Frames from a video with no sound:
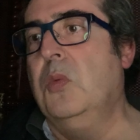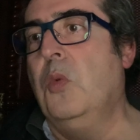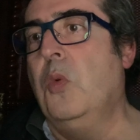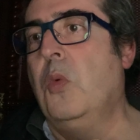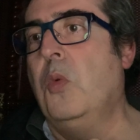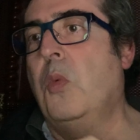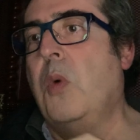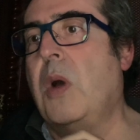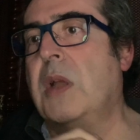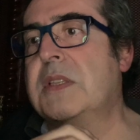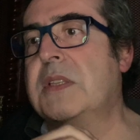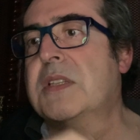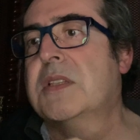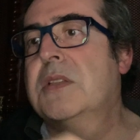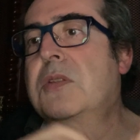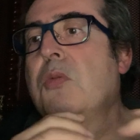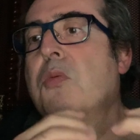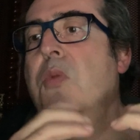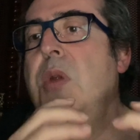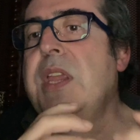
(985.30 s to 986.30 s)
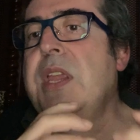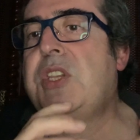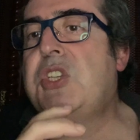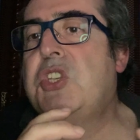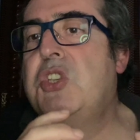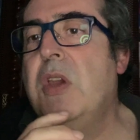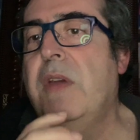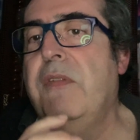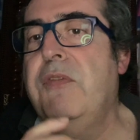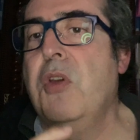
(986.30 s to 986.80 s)
what's the
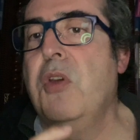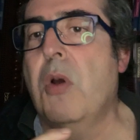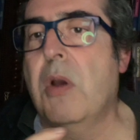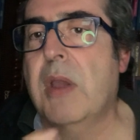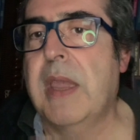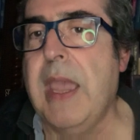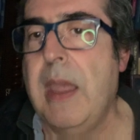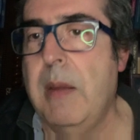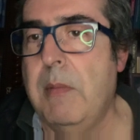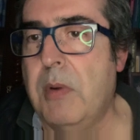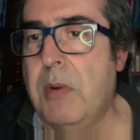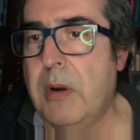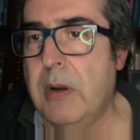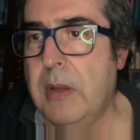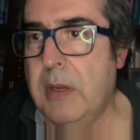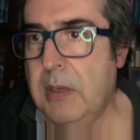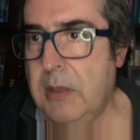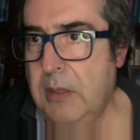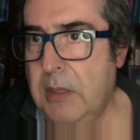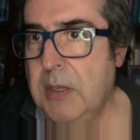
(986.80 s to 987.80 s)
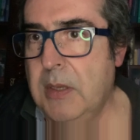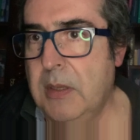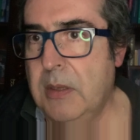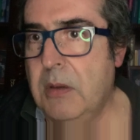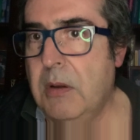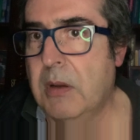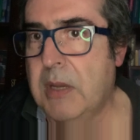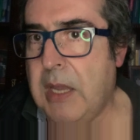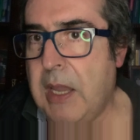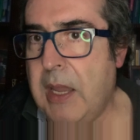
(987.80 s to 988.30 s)
reach of your camera,
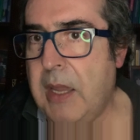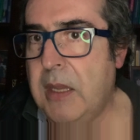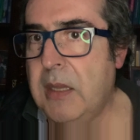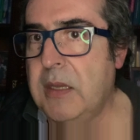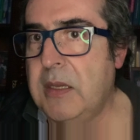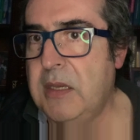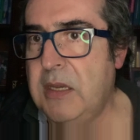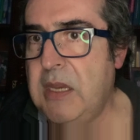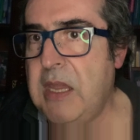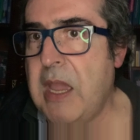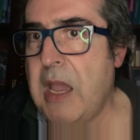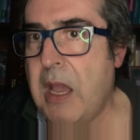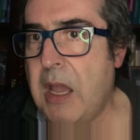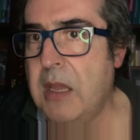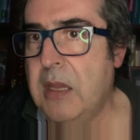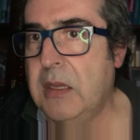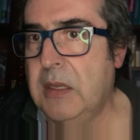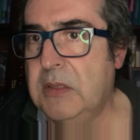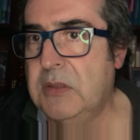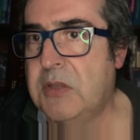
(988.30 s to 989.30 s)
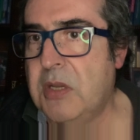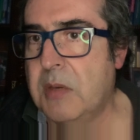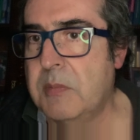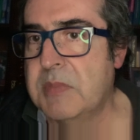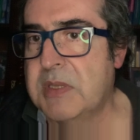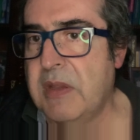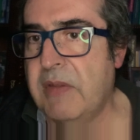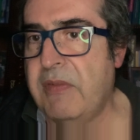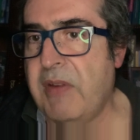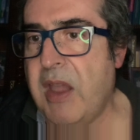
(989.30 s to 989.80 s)
okay, in
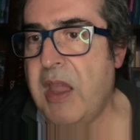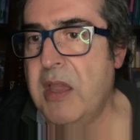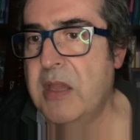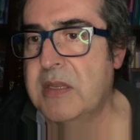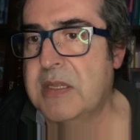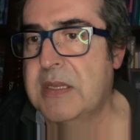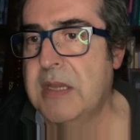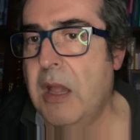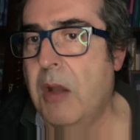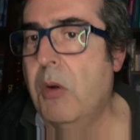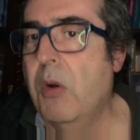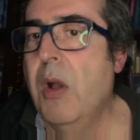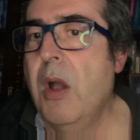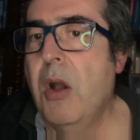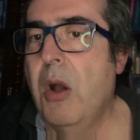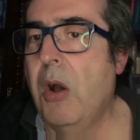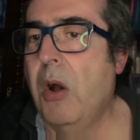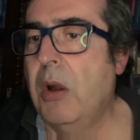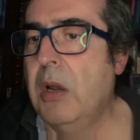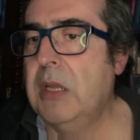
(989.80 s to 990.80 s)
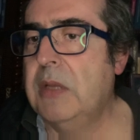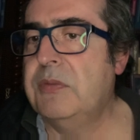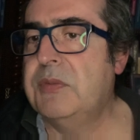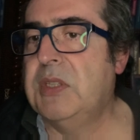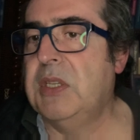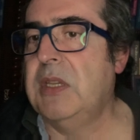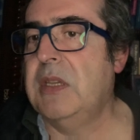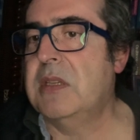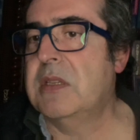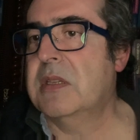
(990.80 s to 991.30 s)
terms of ISO? All of
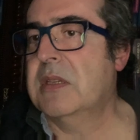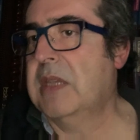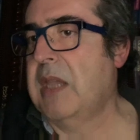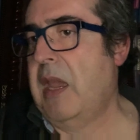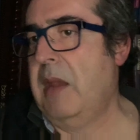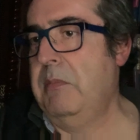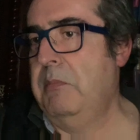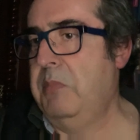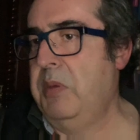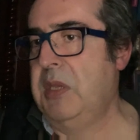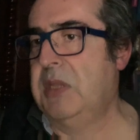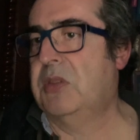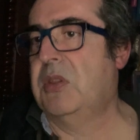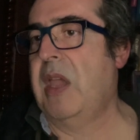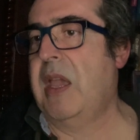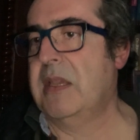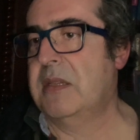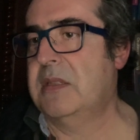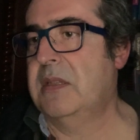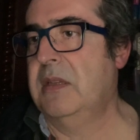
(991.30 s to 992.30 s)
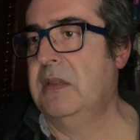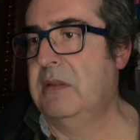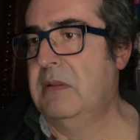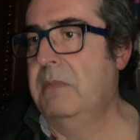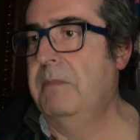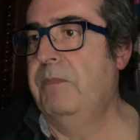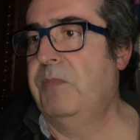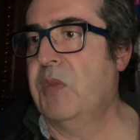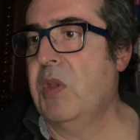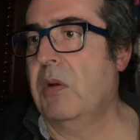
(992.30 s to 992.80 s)
these can be tested,
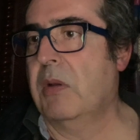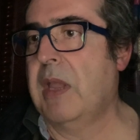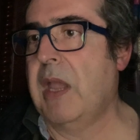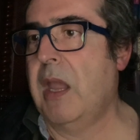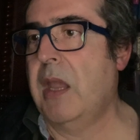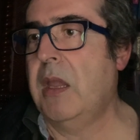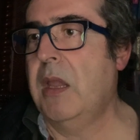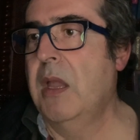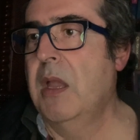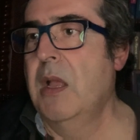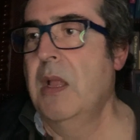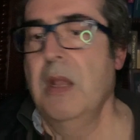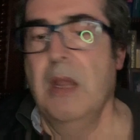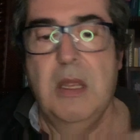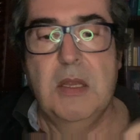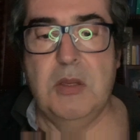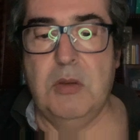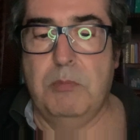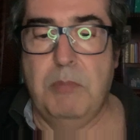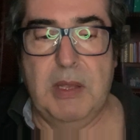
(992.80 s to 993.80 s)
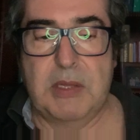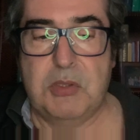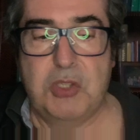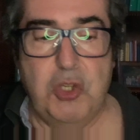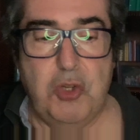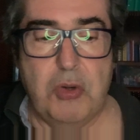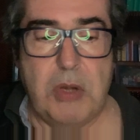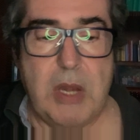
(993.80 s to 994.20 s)
okay? But